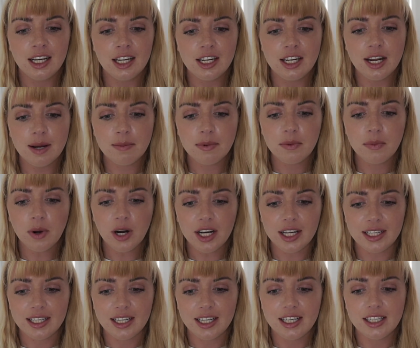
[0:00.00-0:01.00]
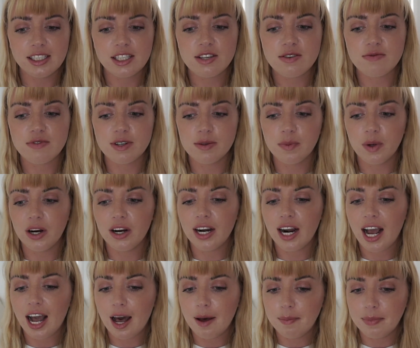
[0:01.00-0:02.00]
Number one is the room where it
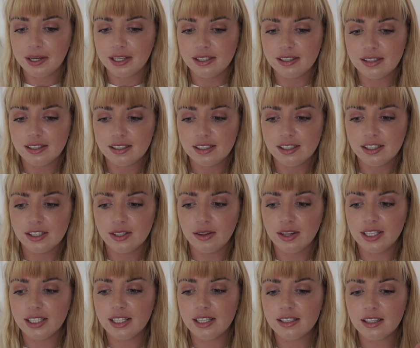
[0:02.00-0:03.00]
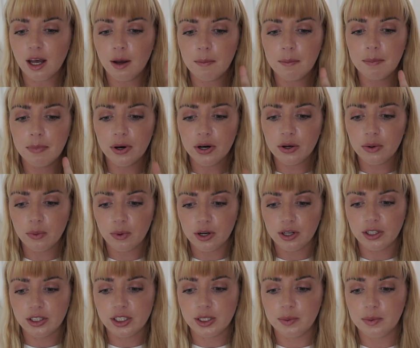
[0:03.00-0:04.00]
happens. So this is a book
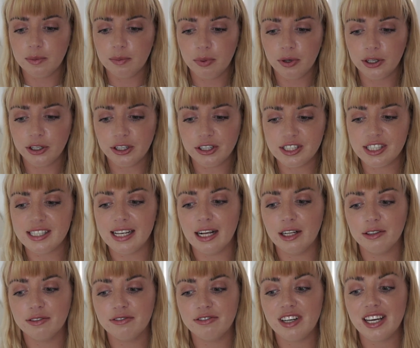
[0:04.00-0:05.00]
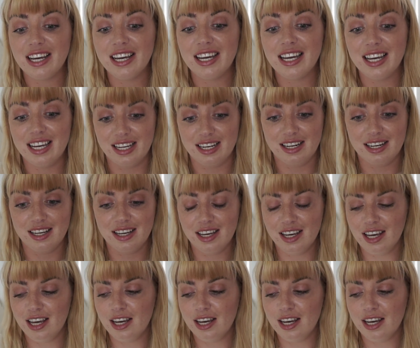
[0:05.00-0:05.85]
world you would put yourself in.